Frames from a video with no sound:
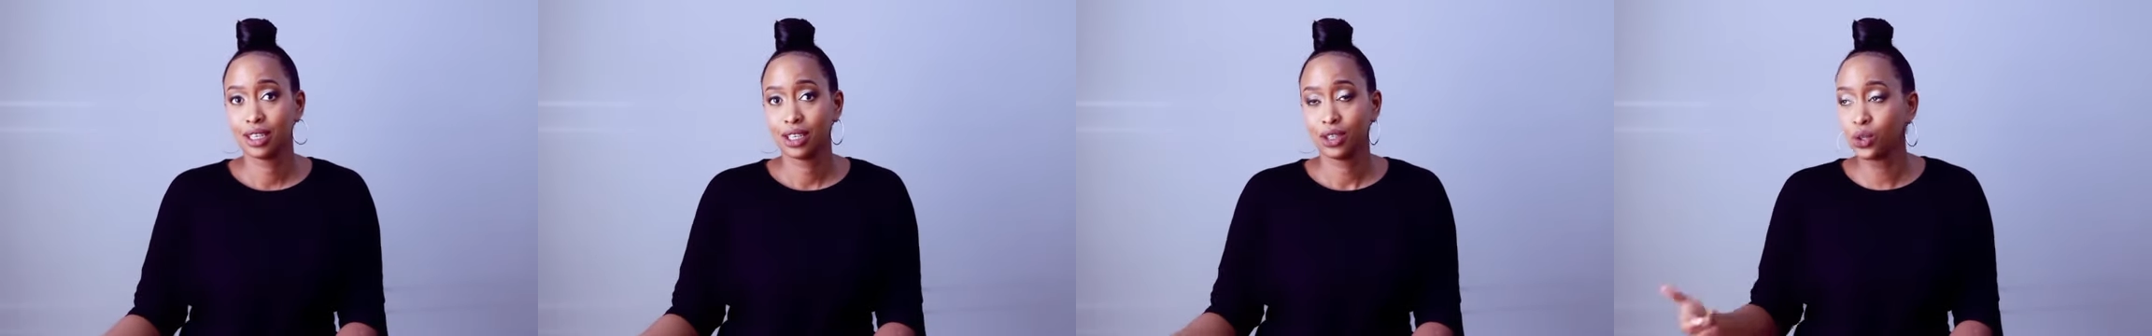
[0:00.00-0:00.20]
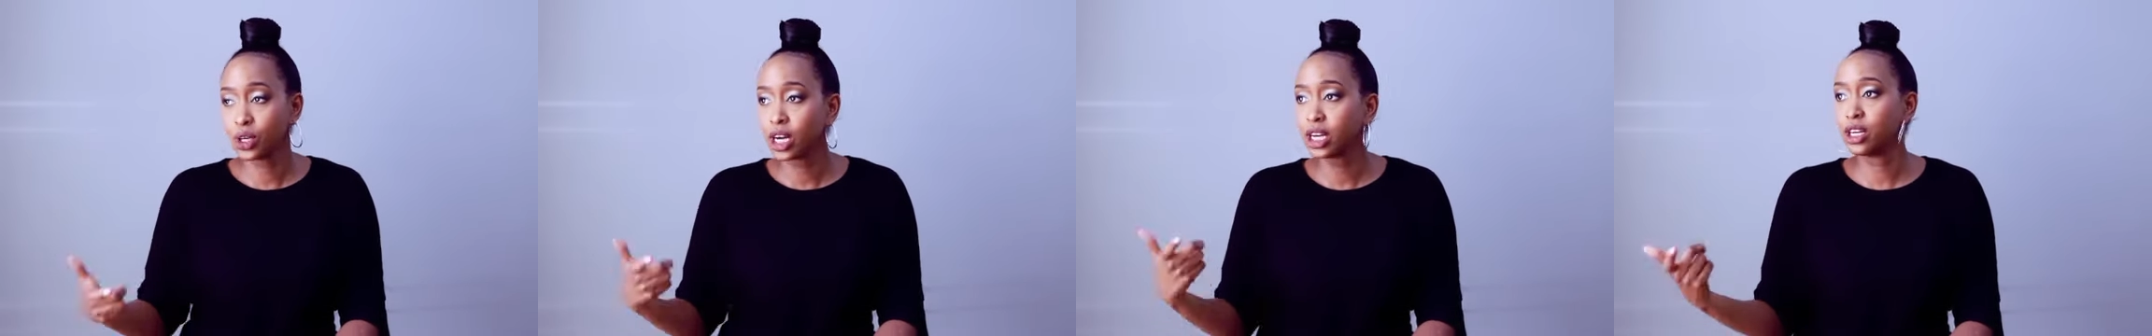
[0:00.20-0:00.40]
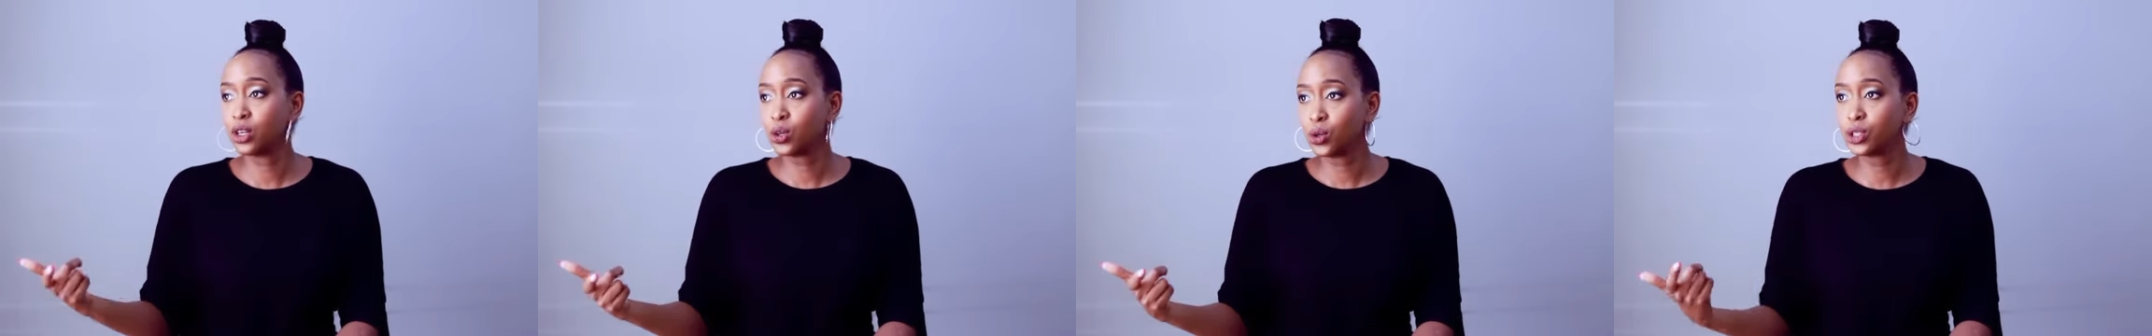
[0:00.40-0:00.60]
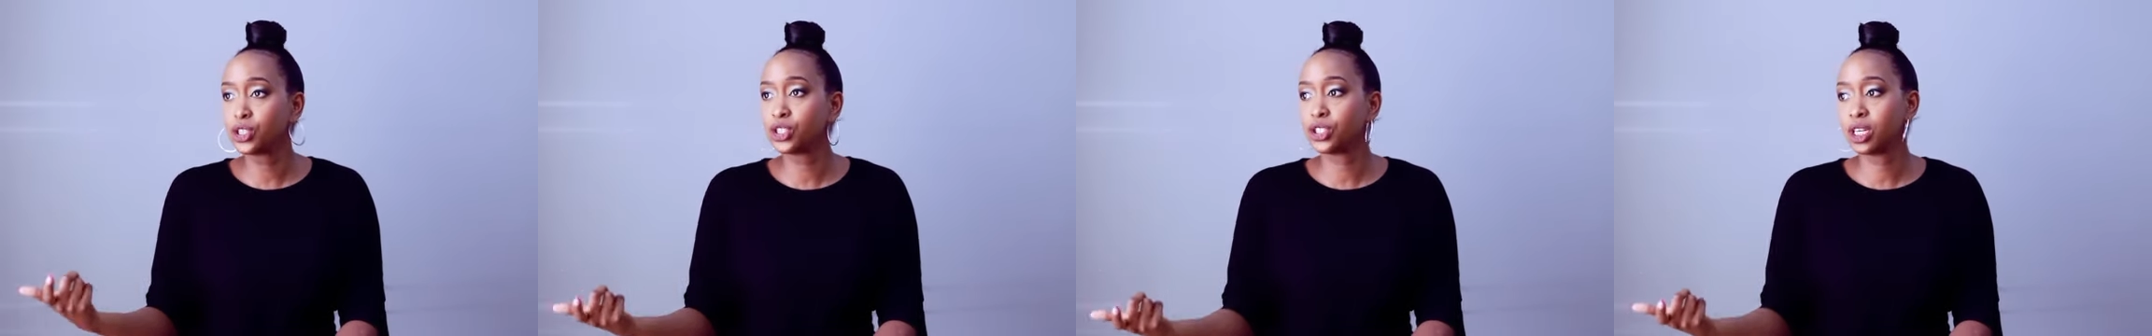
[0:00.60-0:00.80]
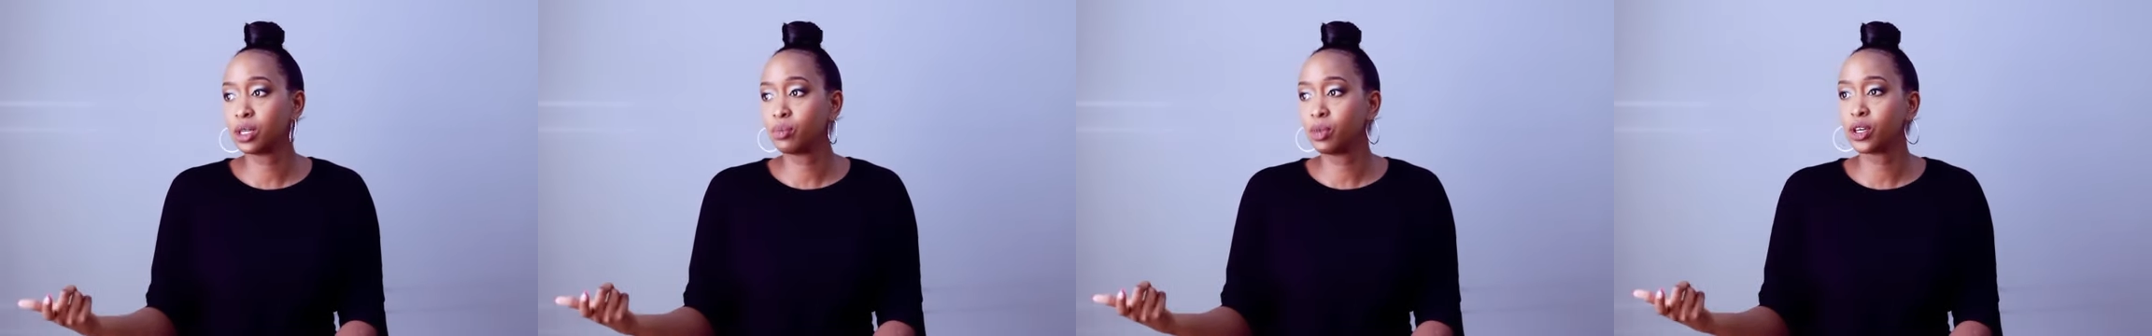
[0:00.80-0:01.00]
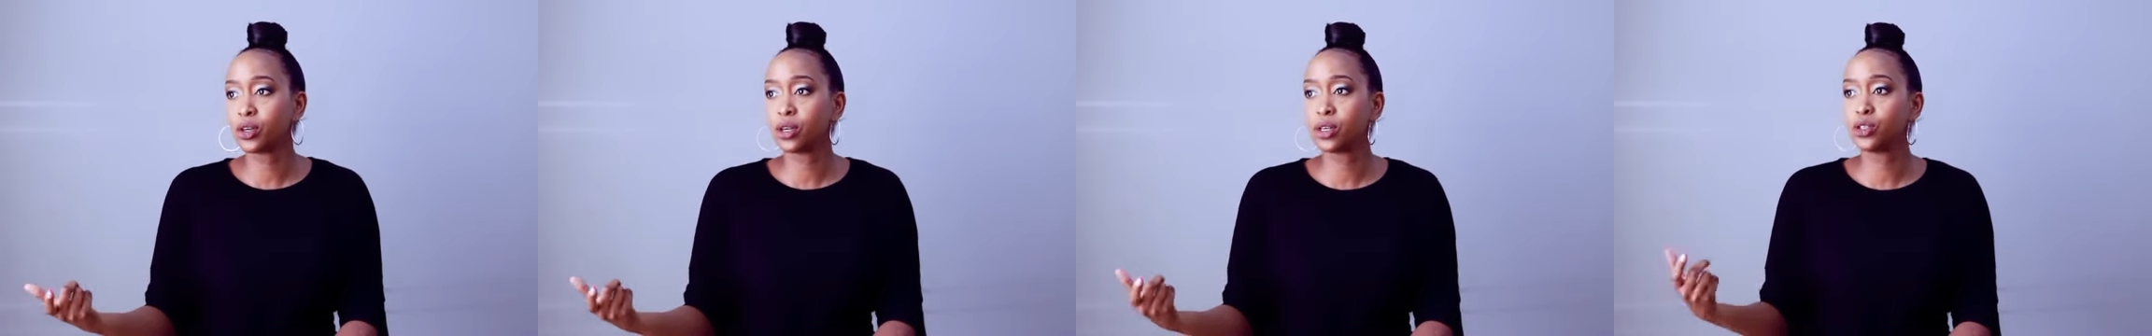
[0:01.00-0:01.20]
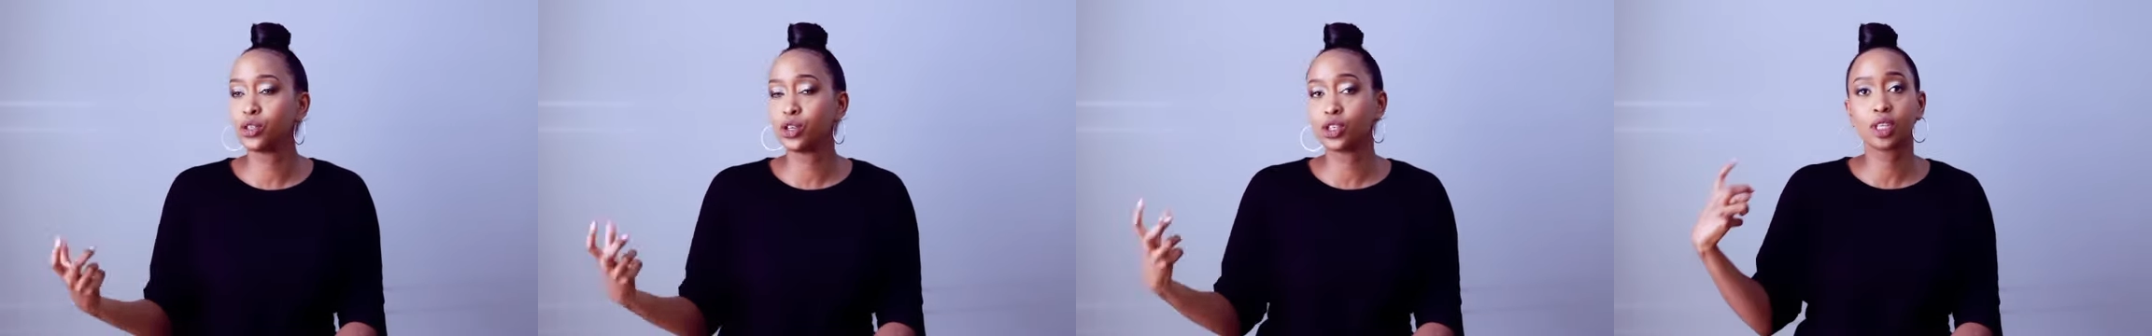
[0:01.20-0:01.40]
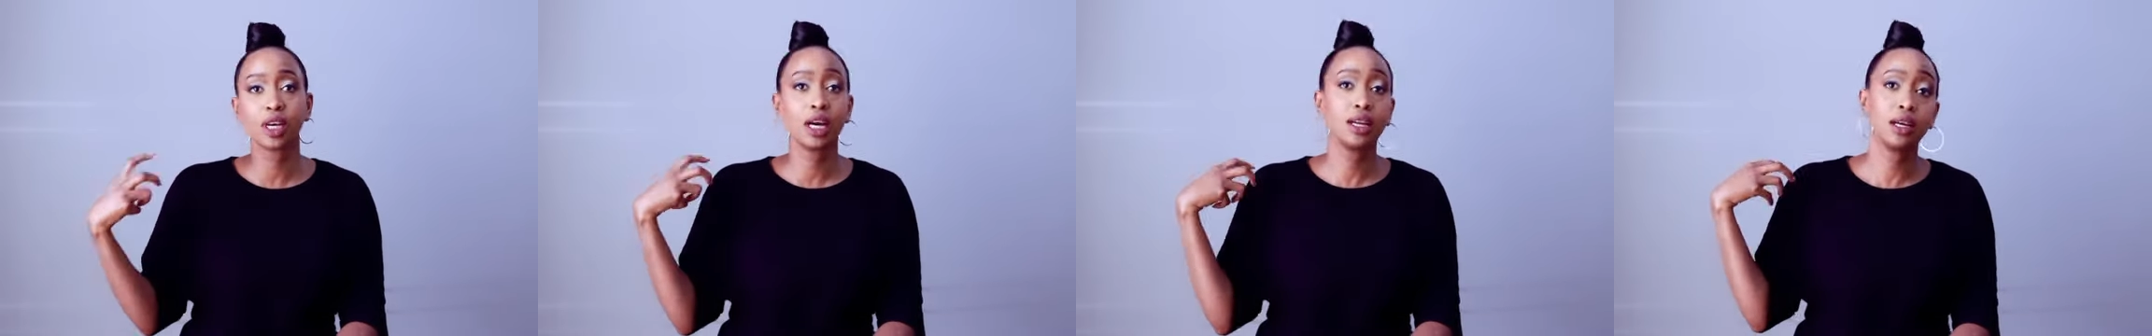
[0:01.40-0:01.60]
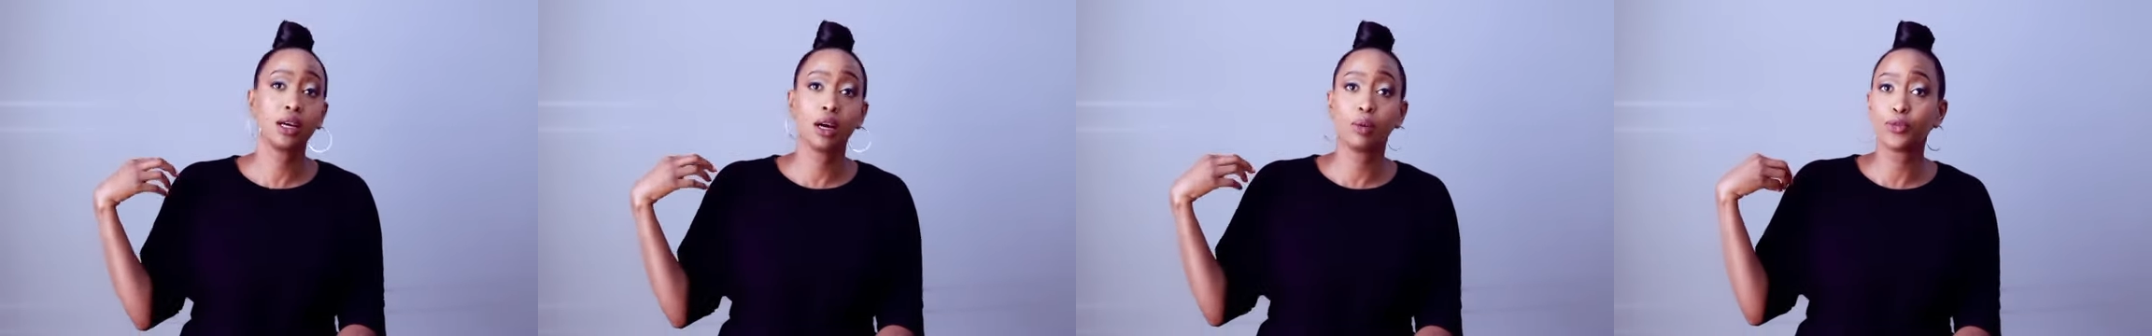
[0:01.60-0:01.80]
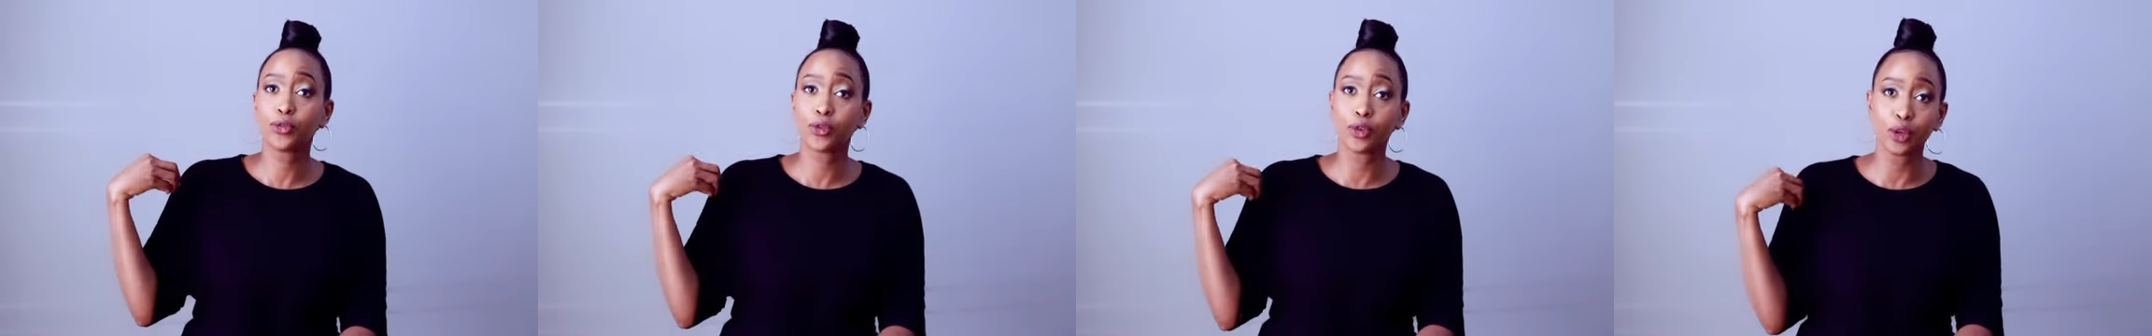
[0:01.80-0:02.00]
You can negotiate because you're standing
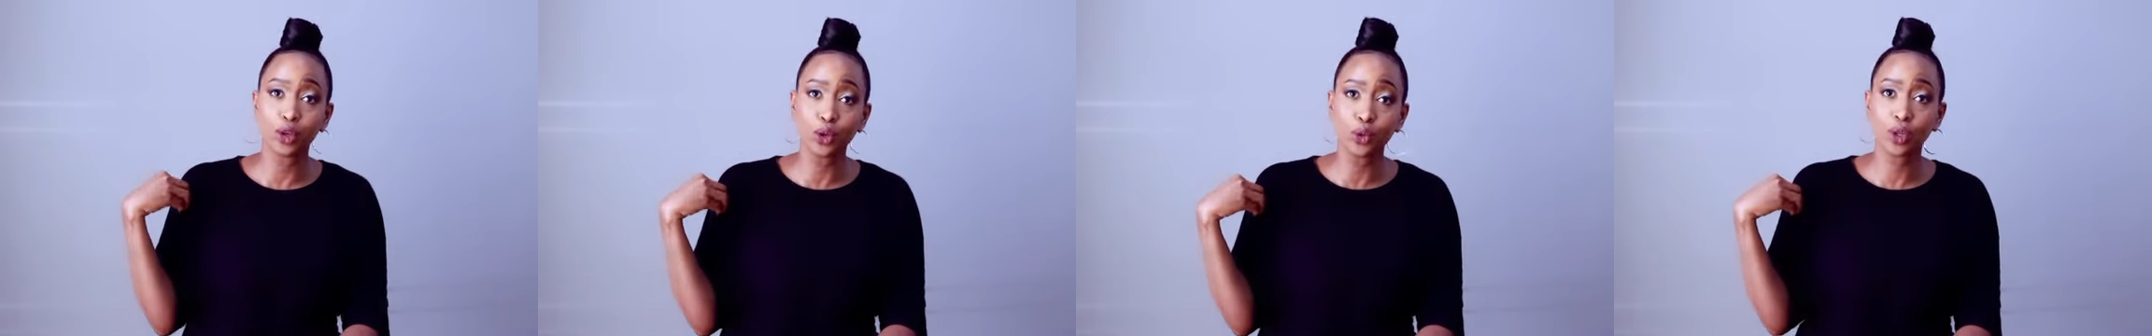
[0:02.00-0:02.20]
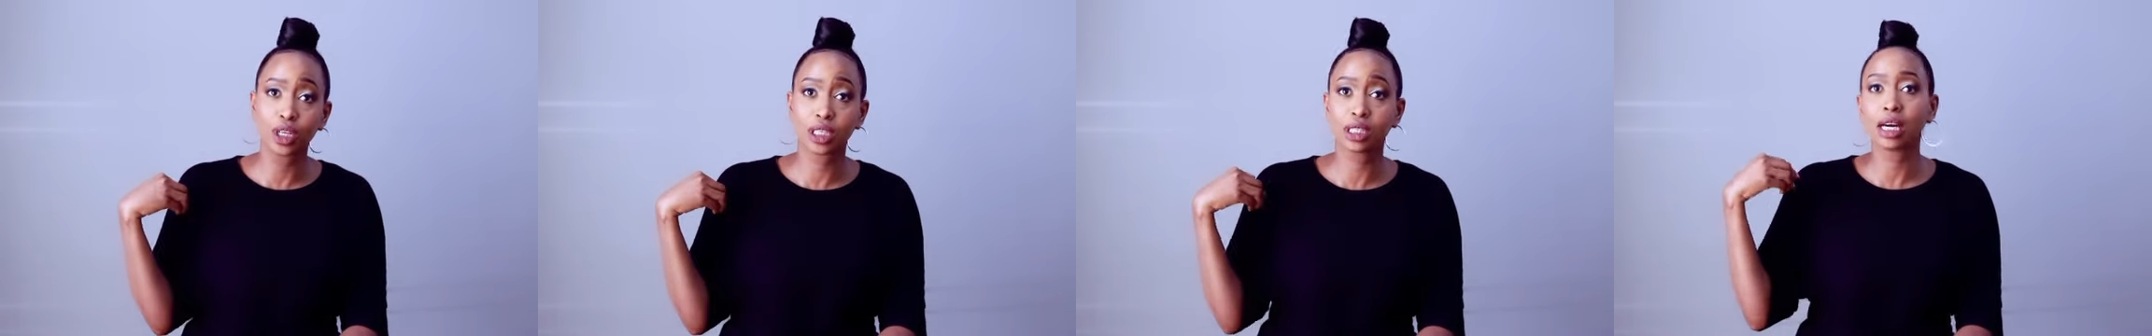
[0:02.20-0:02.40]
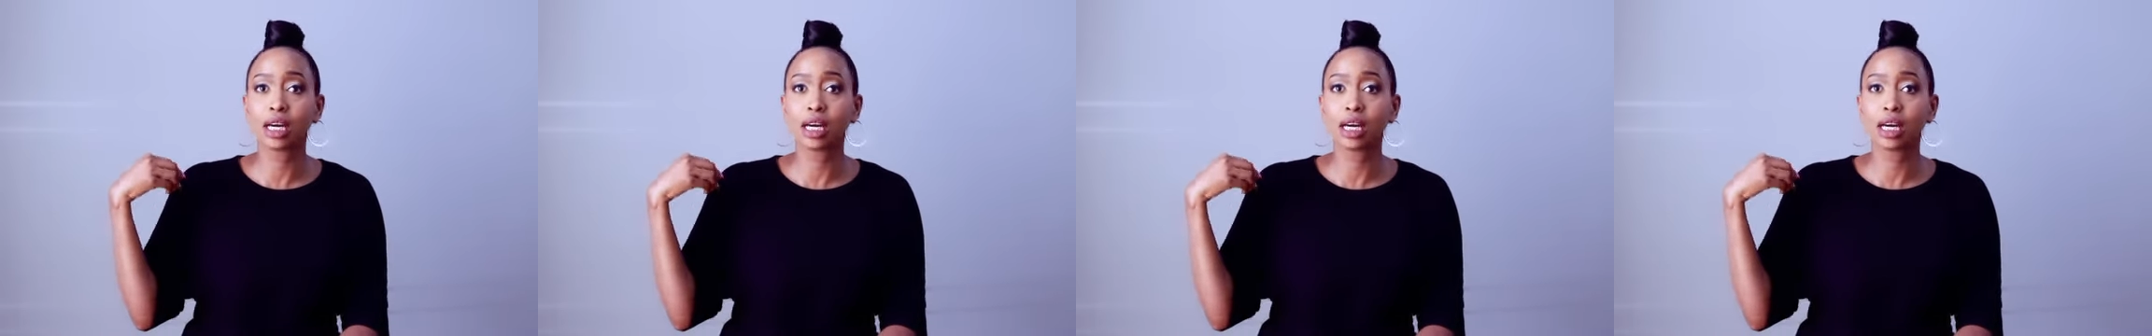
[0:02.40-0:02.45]
up for you, you're